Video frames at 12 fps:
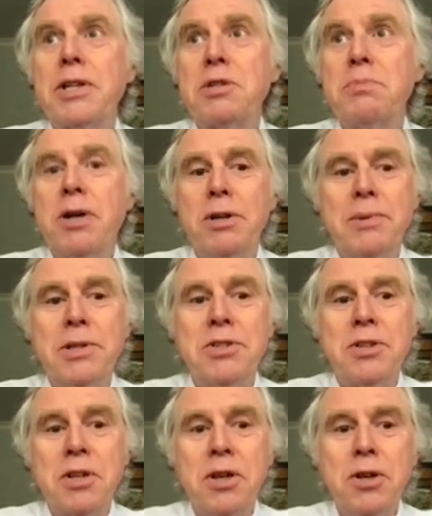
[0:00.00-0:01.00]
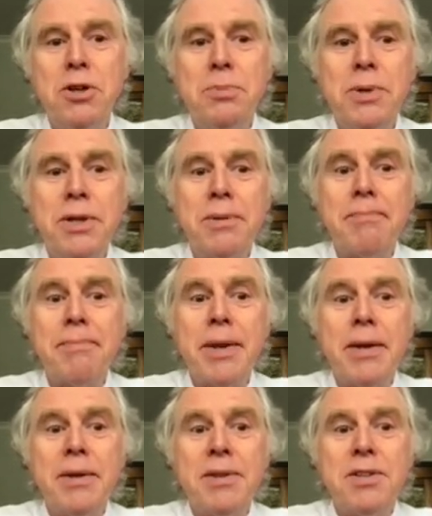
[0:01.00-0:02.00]
experiments, the COBE,
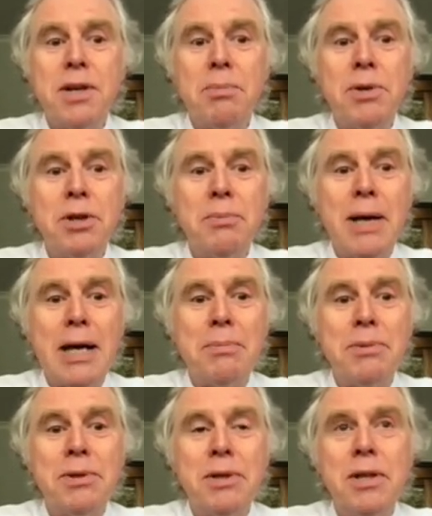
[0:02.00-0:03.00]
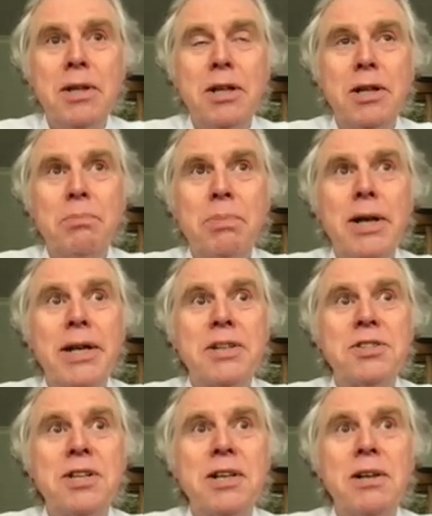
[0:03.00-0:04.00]
WMAP and Planck
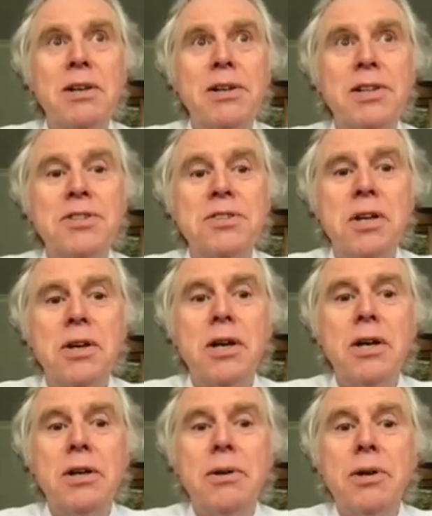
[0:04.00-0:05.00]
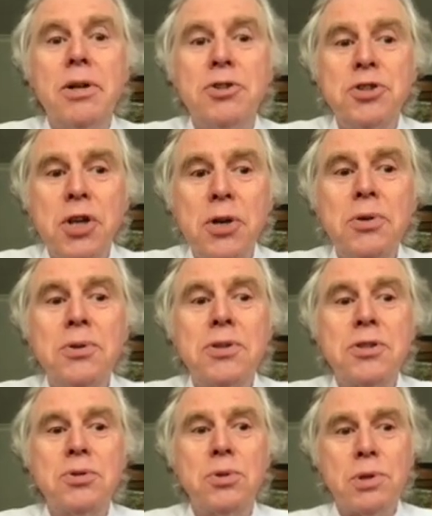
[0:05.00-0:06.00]
satellites, show you the
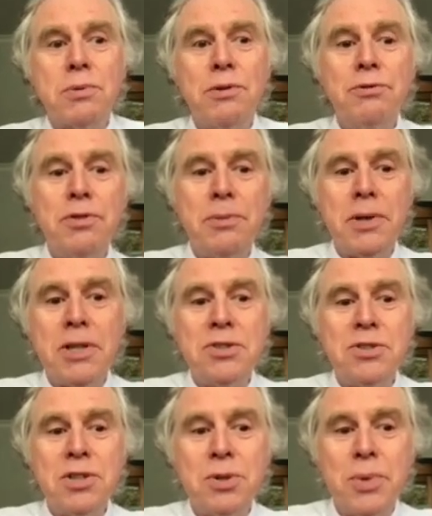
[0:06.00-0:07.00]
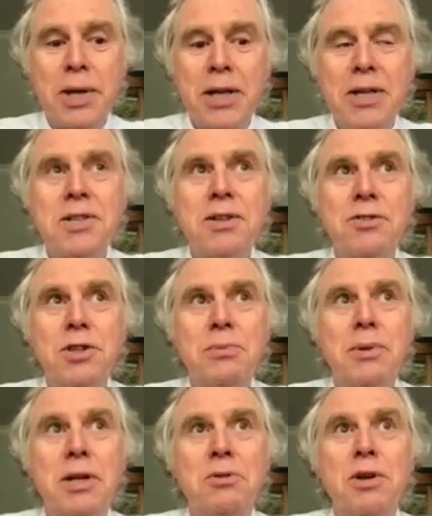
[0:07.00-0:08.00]
sort of information that we're getting from the
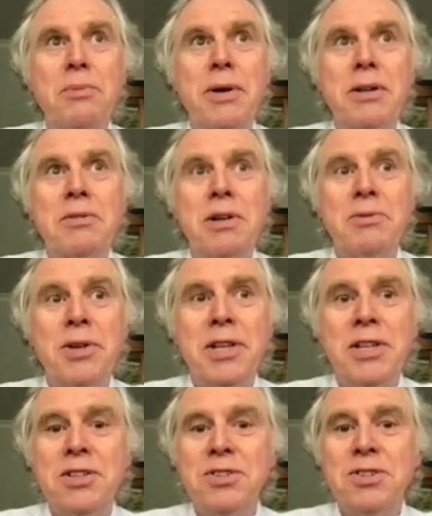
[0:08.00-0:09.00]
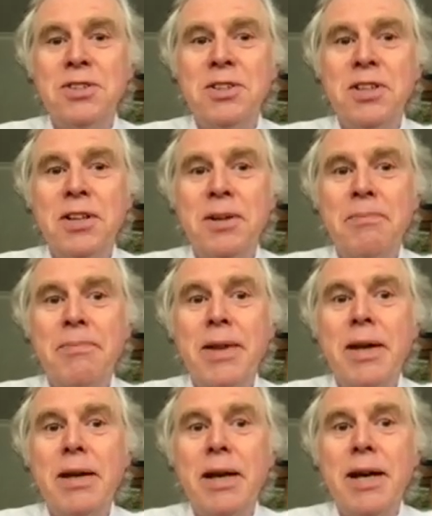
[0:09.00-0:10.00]
microwave background radiation today,
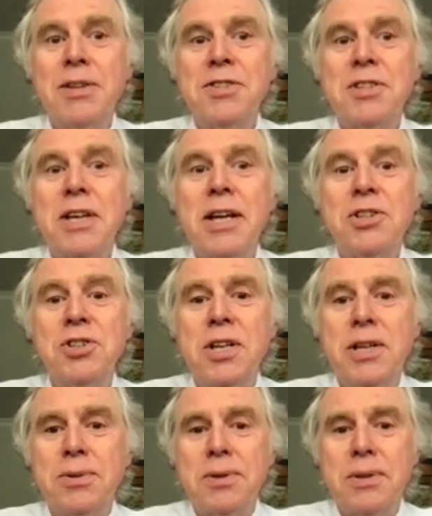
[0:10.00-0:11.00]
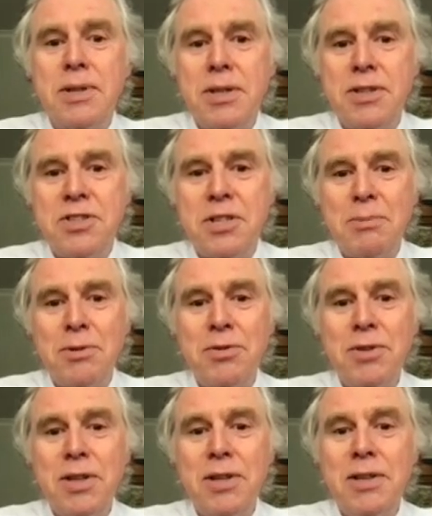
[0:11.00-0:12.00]
and sketch out some
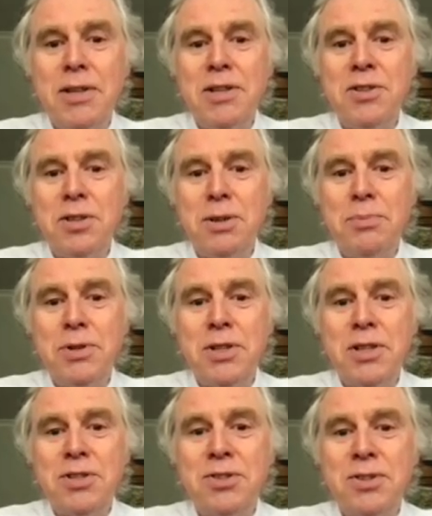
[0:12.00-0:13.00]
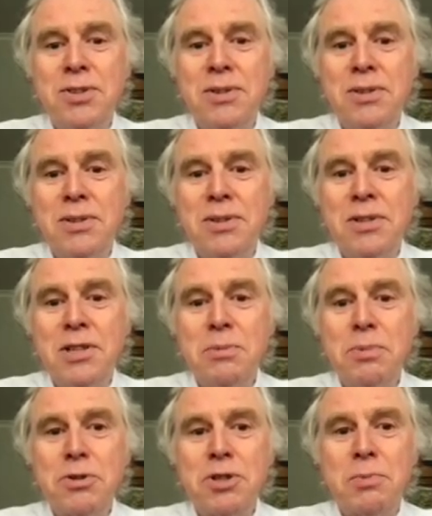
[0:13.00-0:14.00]
of the interpretation that is
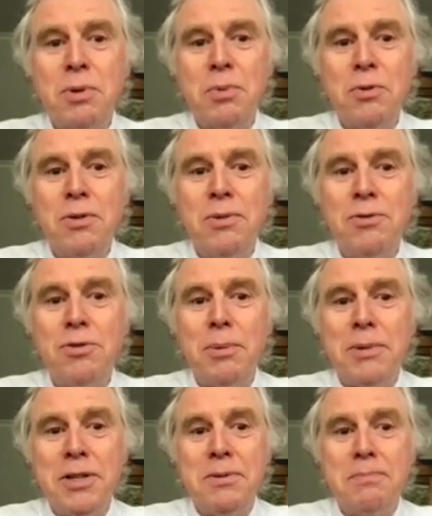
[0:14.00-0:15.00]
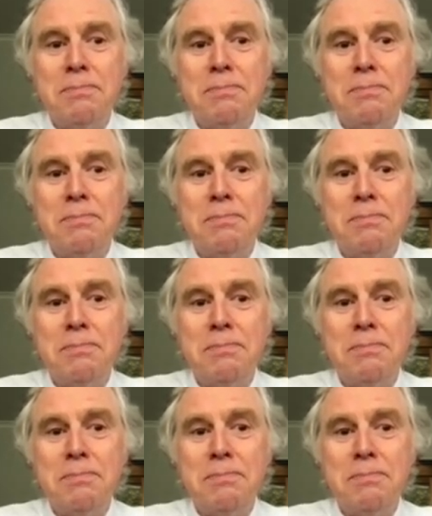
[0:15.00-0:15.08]
possible from it.